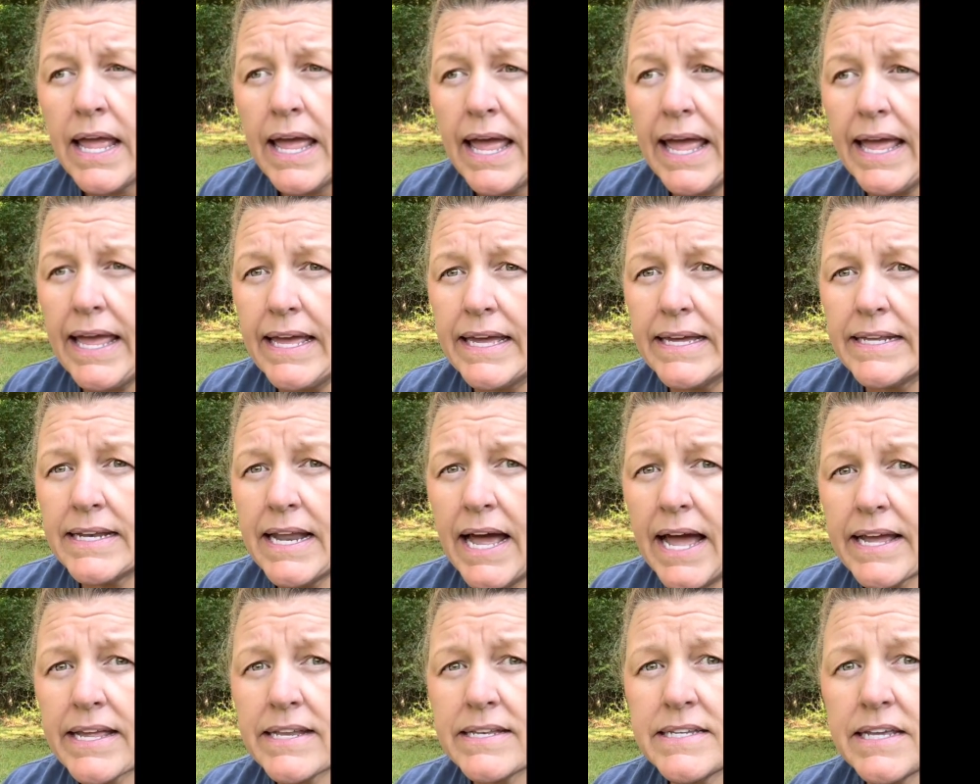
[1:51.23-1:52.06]
And
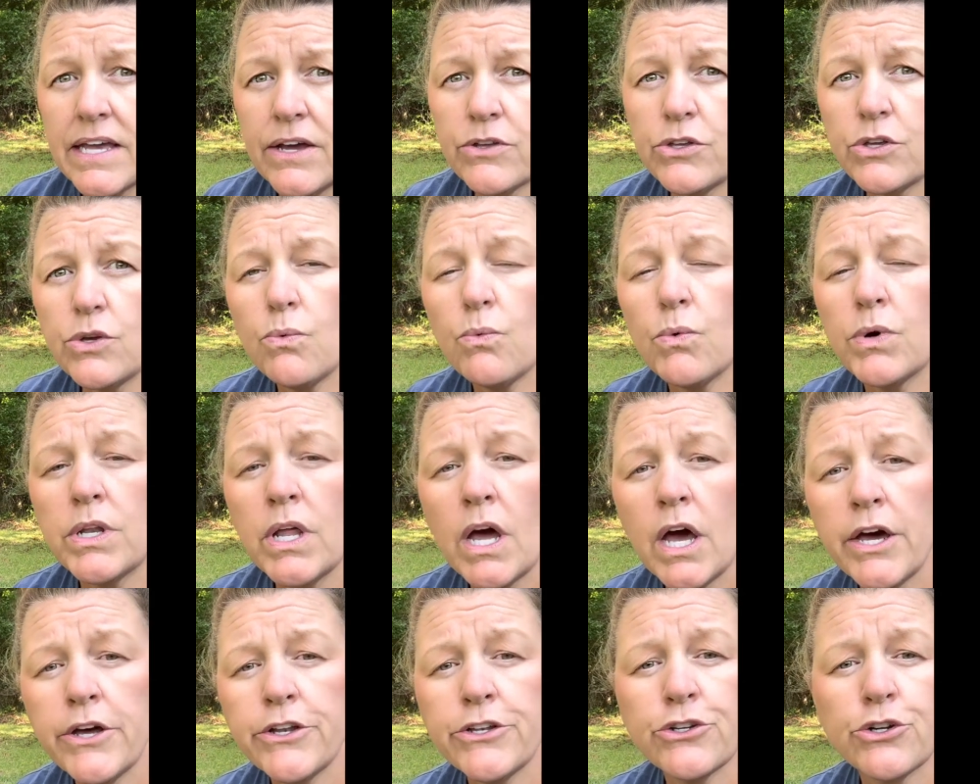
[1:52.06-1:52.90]
I can tell you
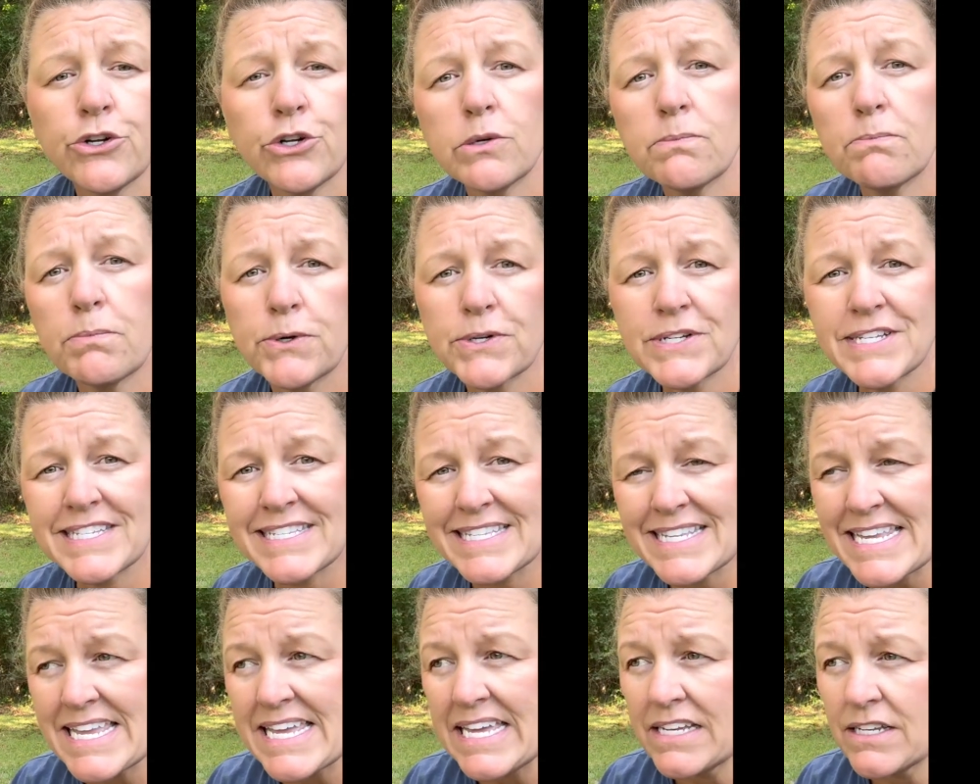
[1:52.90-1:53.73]

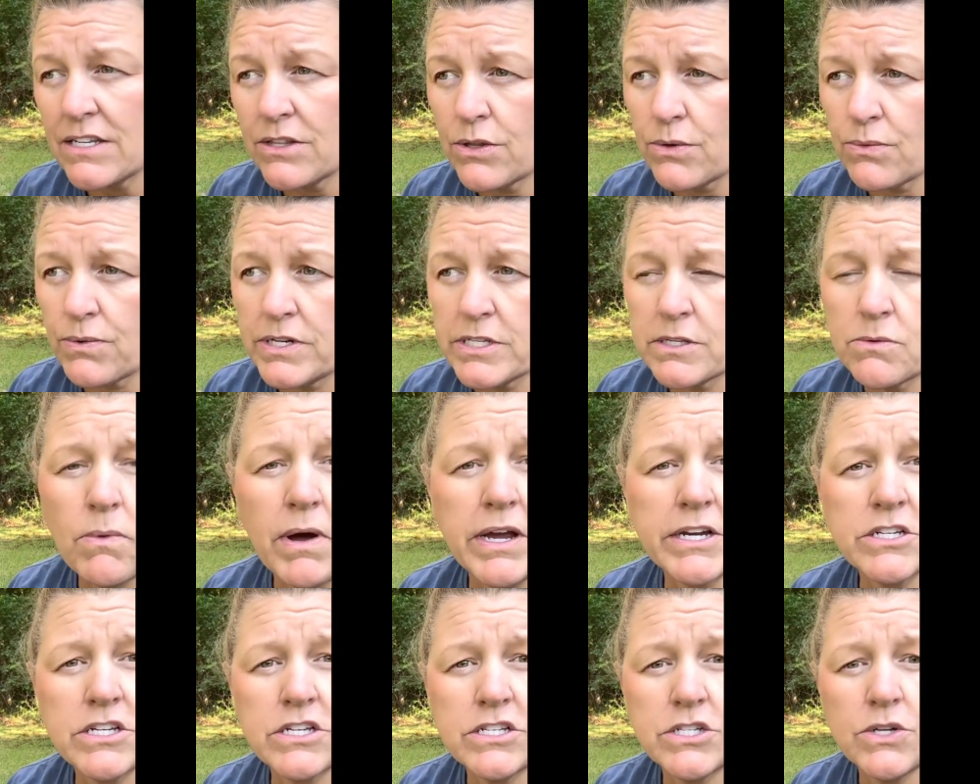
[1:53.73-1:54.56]
100% the reason why
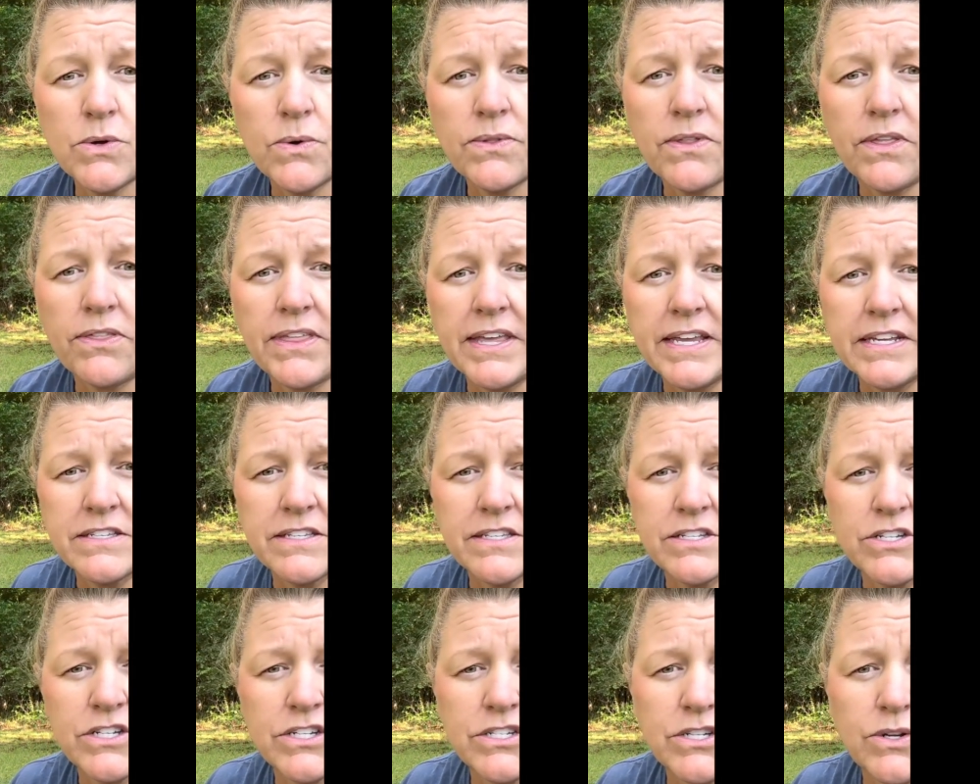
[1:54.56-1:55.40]
she's doing the things
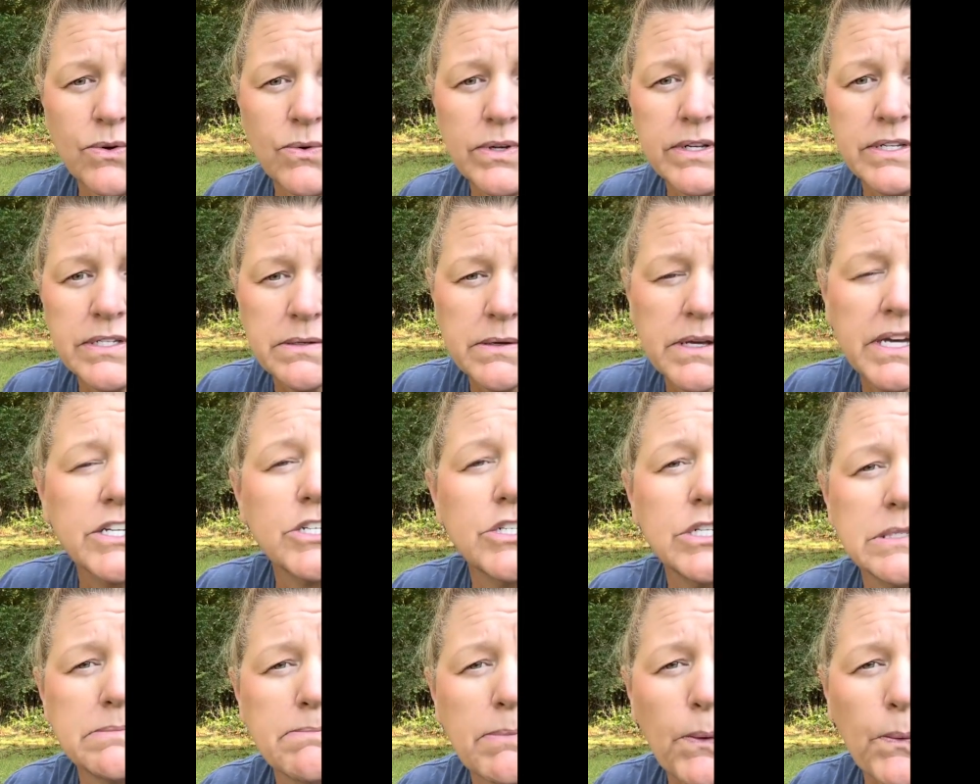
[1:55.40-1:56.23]
that she's doing is because
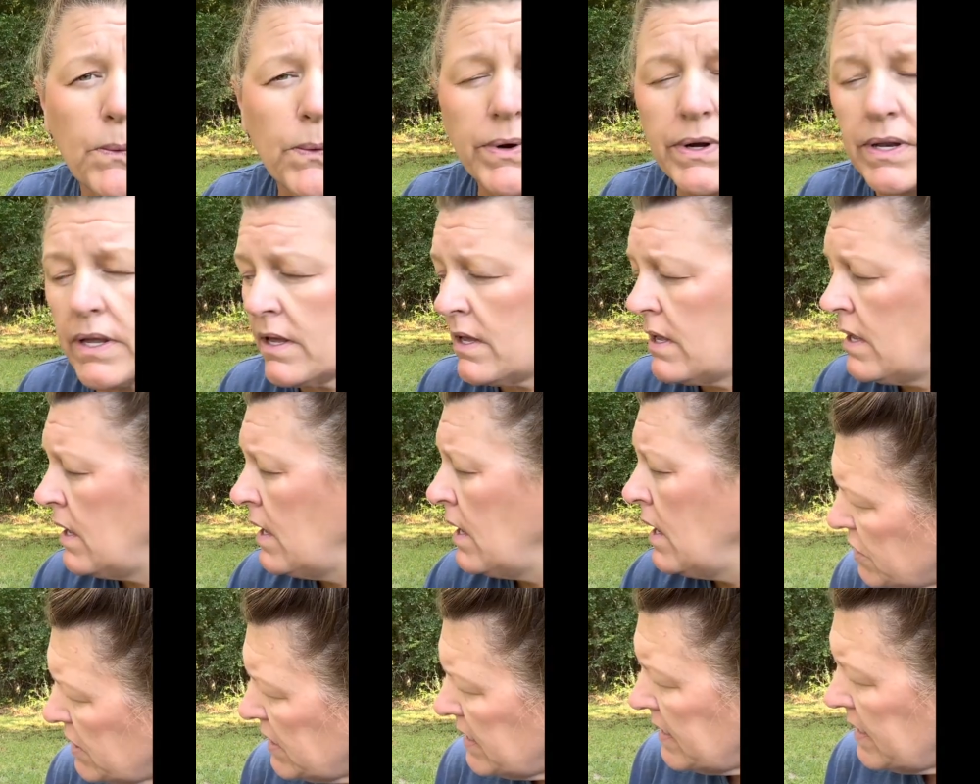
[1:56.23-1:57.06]
she's bored.
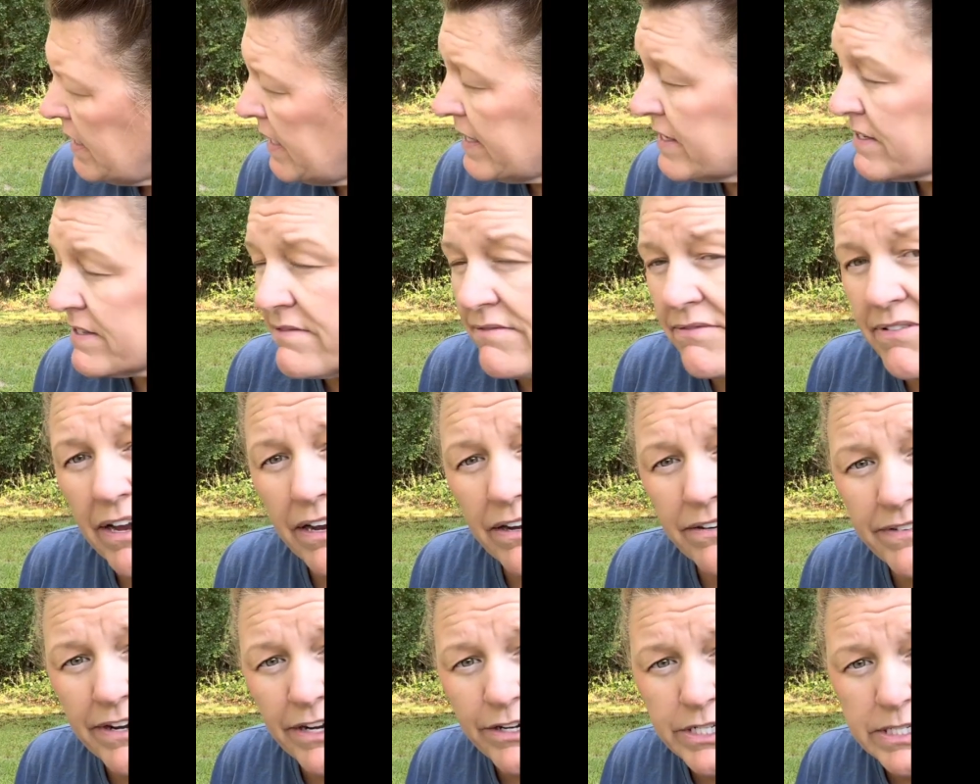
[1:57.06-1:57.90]
She is very,
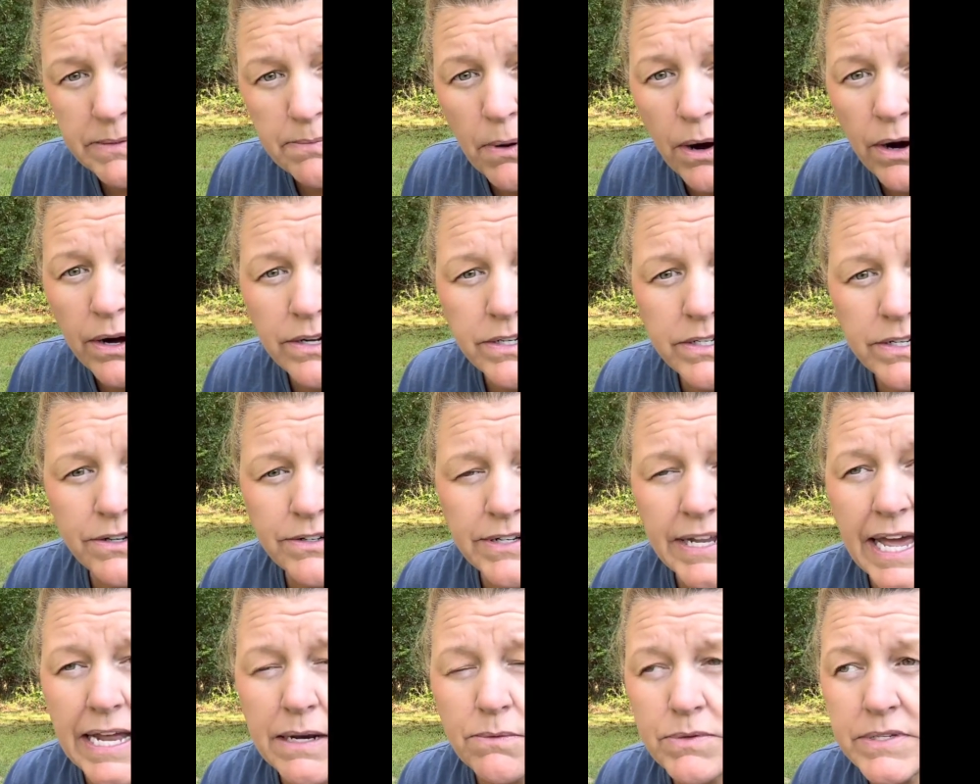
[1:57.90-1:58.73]
very smart. Her
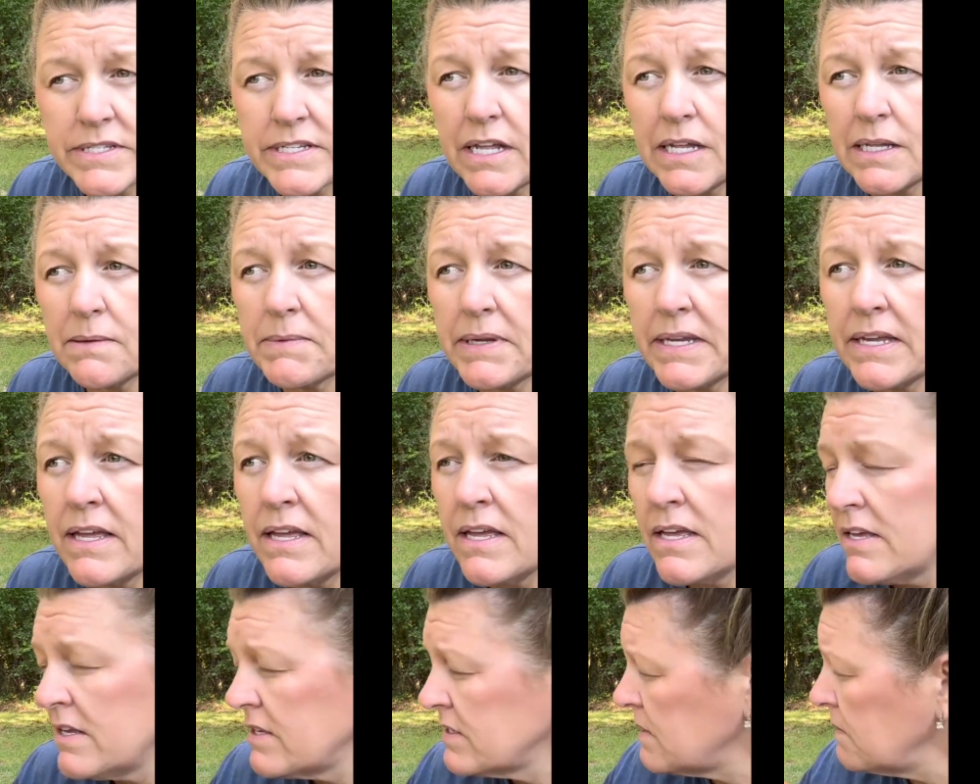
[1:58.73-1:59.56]
dad was telling me
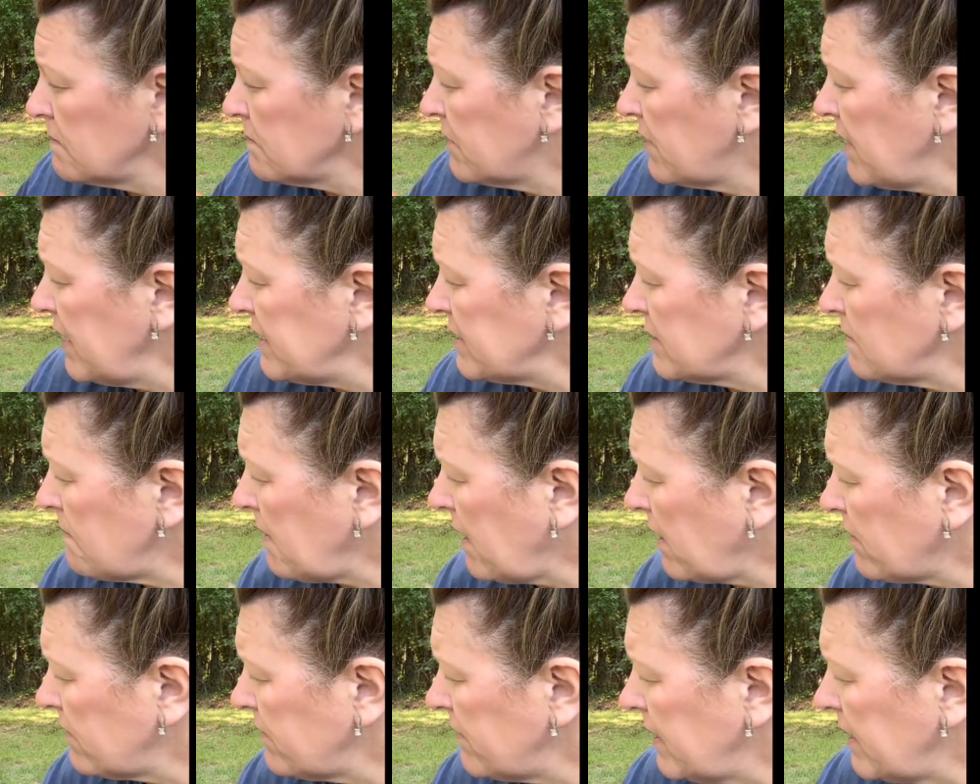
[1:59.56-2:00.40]
some things
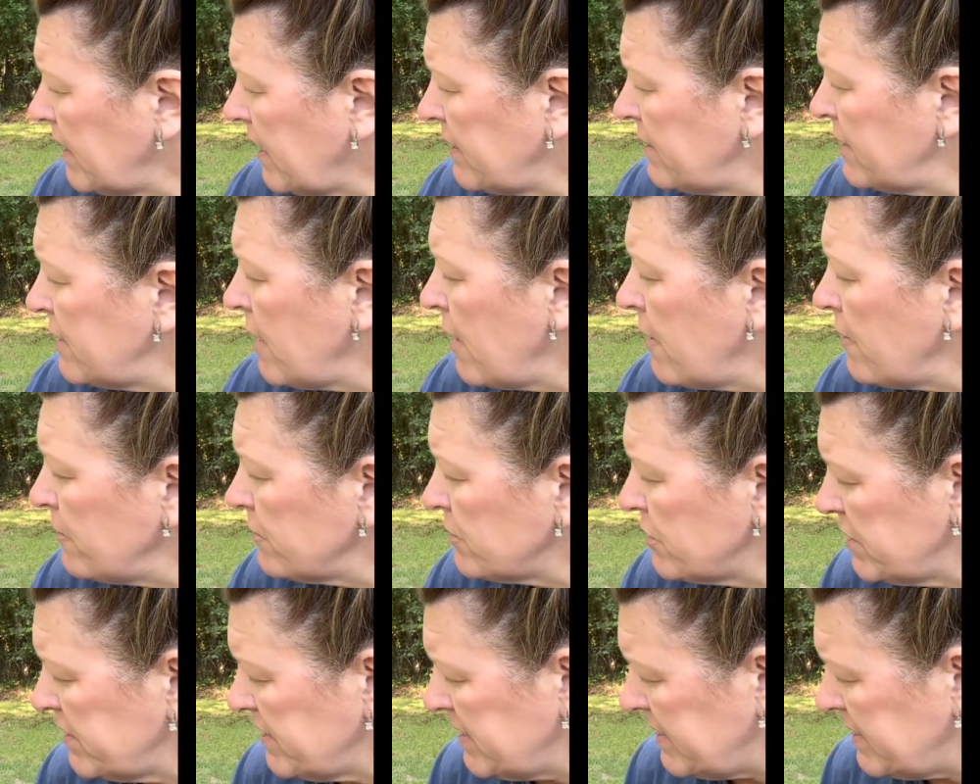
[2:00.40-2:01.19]
about her that I know she's